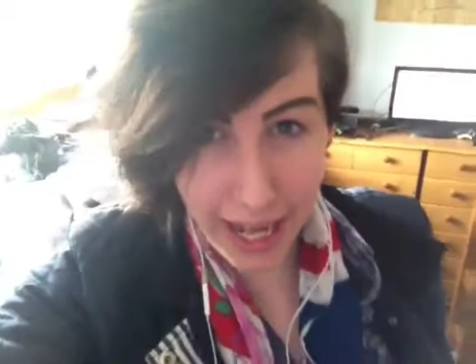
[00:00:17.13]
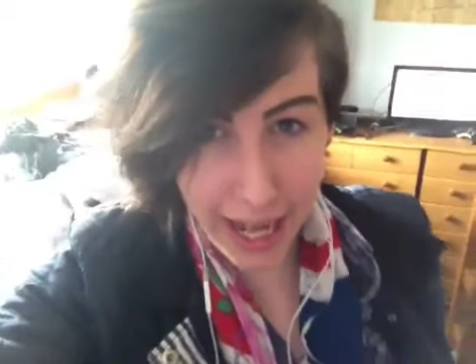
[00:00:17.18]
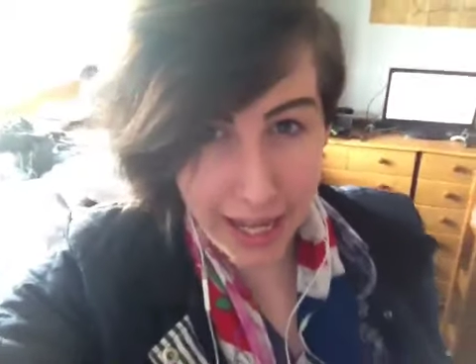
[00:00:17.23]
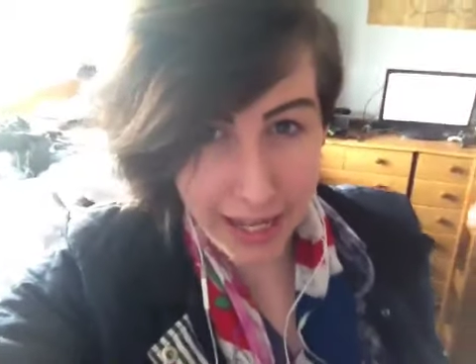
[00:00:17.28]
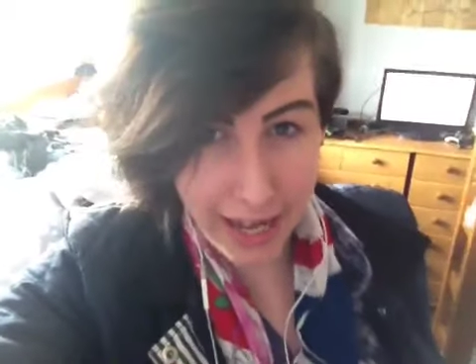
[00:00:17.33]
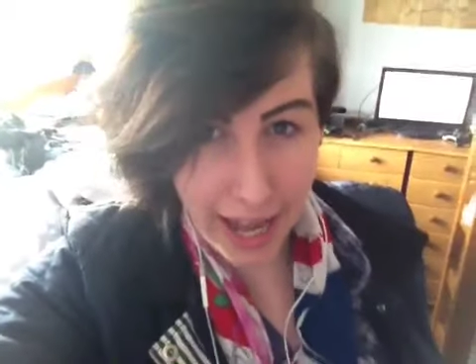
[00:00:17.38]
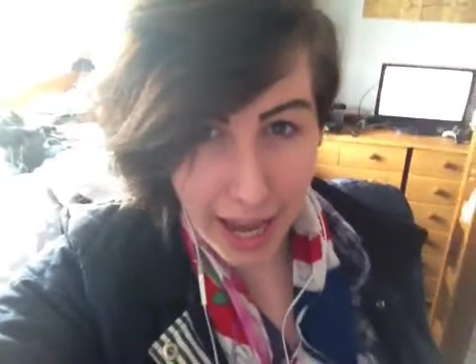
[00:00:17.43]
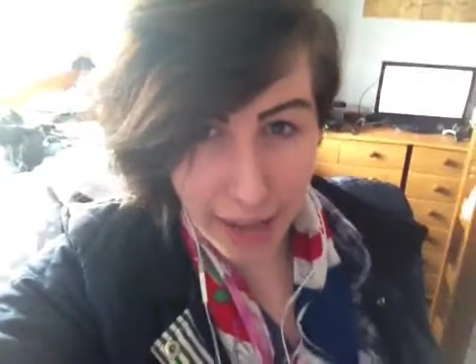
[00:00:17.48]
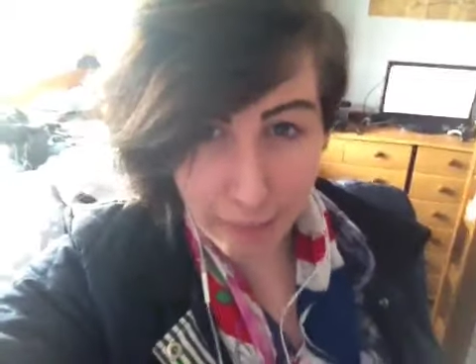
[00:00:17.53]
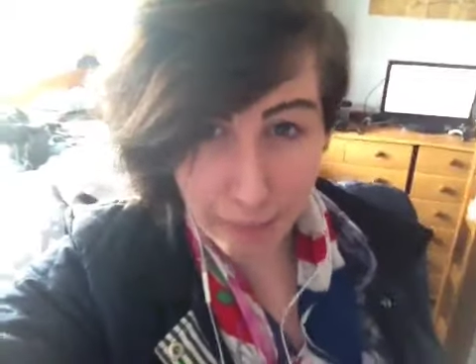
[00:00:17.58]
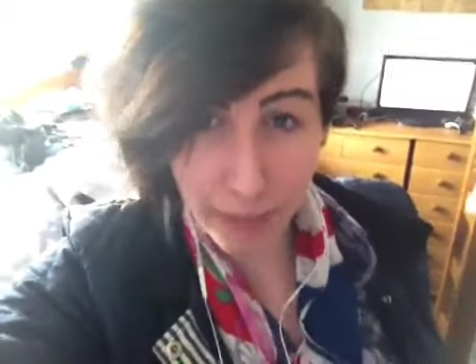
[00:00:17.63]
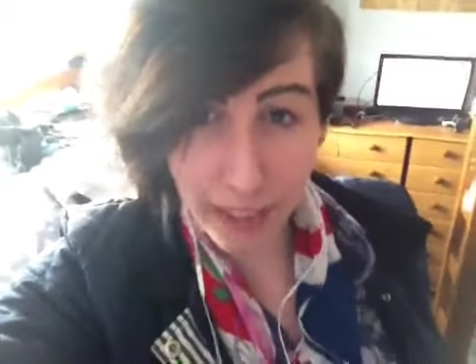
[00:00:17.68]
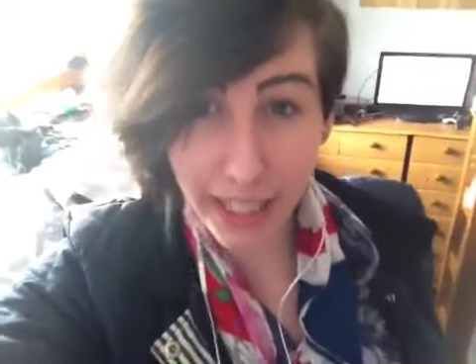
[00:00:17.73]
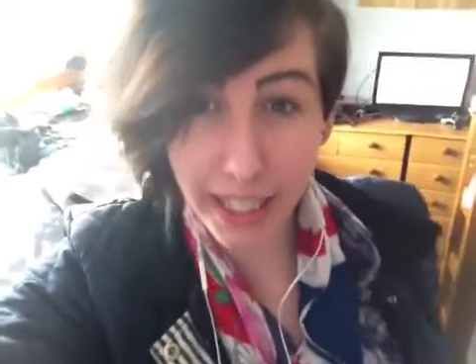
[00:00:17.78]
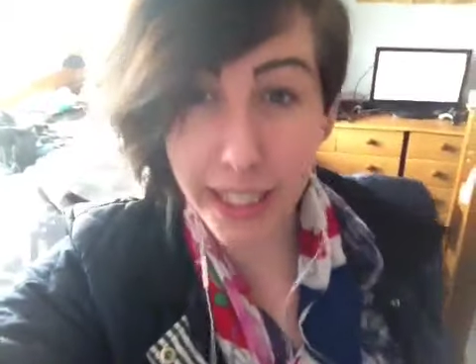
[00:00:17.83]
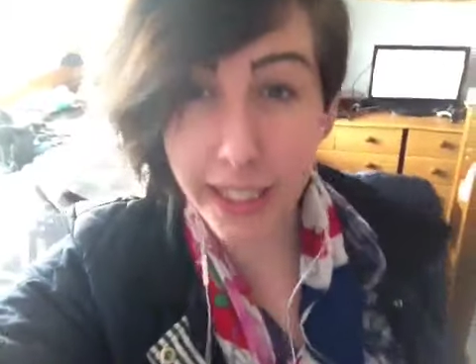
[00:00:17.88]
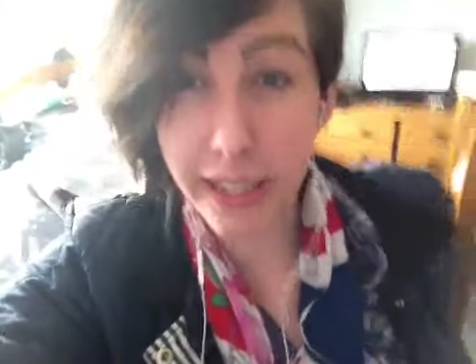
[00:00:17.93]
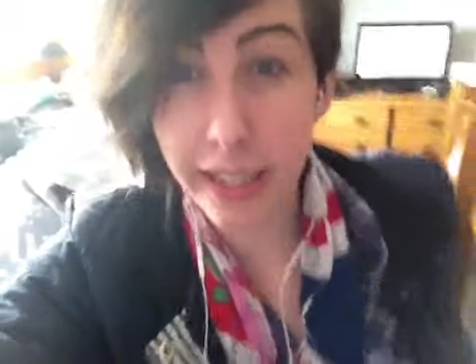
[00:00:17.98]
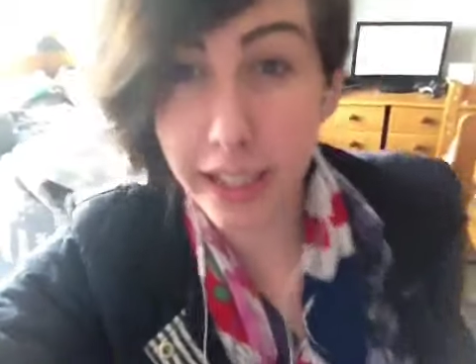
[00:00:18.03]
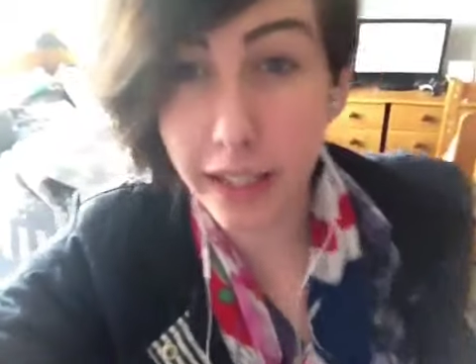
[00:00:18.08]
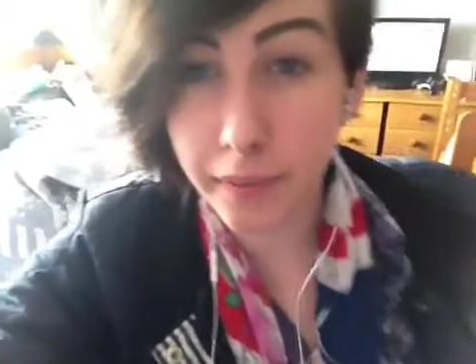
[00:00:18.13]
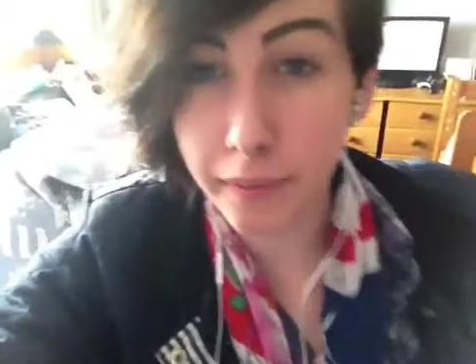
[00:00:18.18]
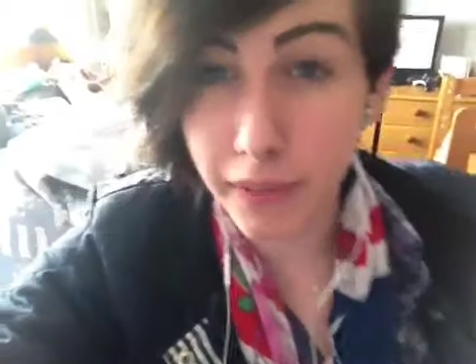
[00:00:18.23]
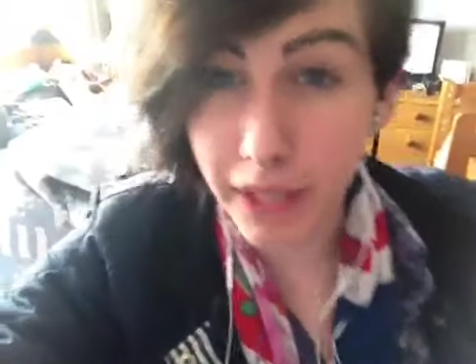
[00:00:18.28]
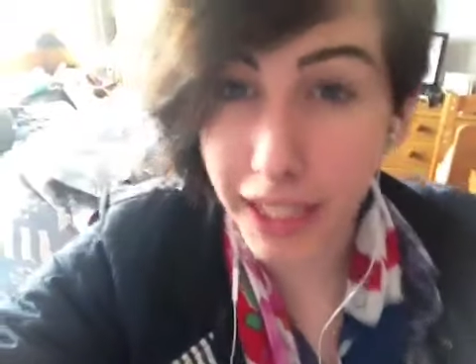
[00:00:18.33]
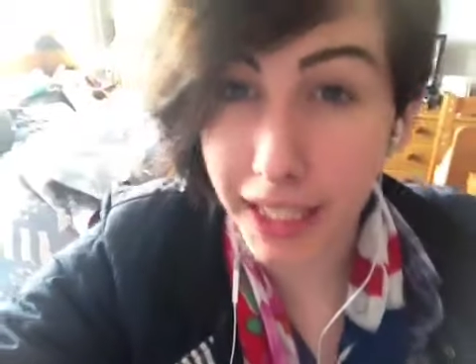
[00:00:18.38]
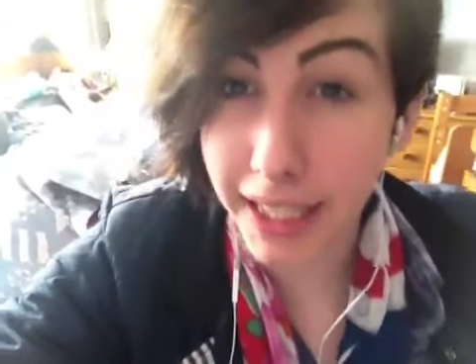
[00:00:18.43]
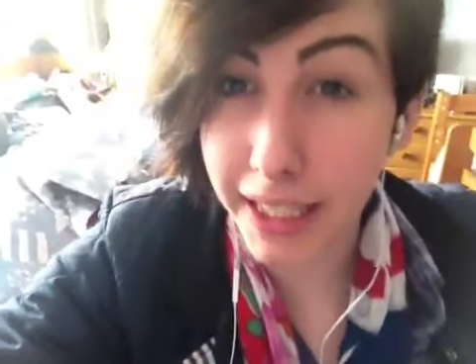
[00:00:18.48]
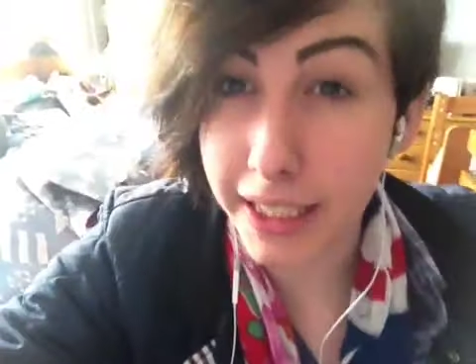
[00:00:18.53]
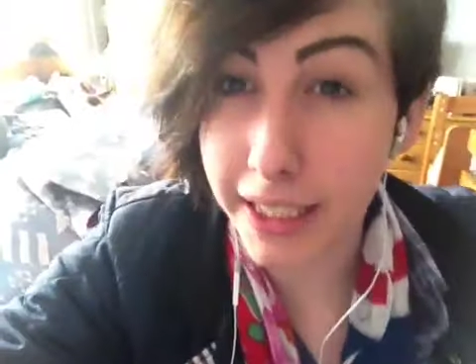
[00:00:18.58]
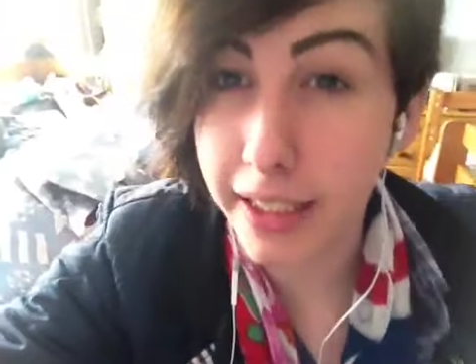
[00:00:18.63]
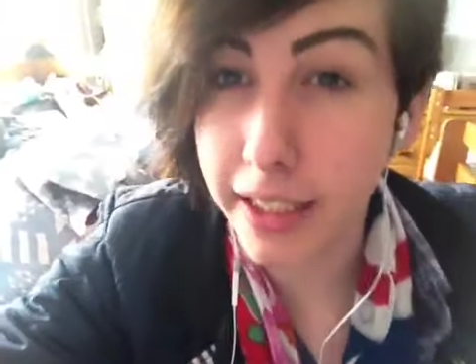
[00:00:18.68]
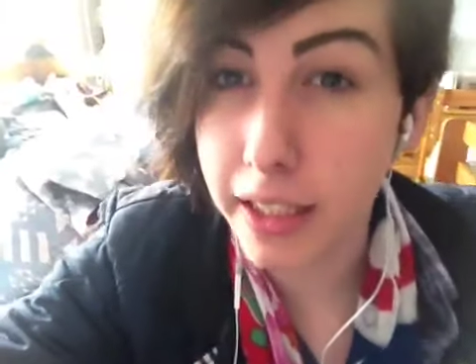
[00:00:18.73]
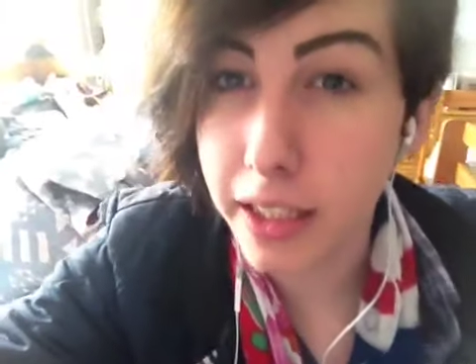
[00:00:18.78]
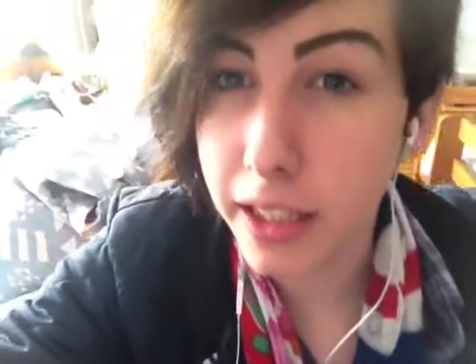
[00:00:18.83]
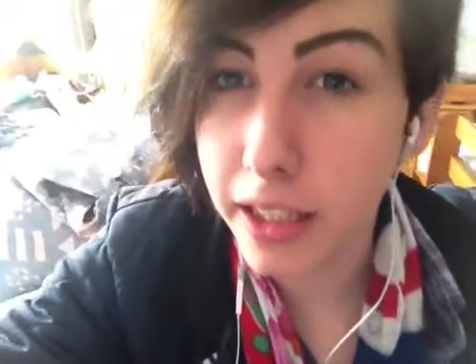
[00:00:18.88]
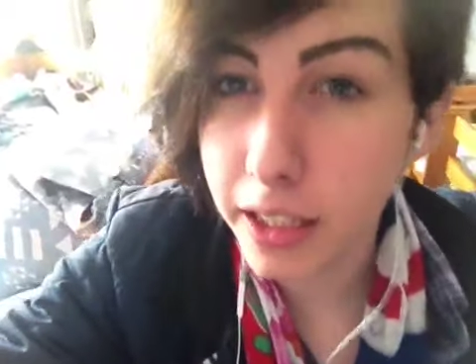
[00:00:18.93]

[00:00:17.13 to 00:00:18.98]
and I'm meeting them in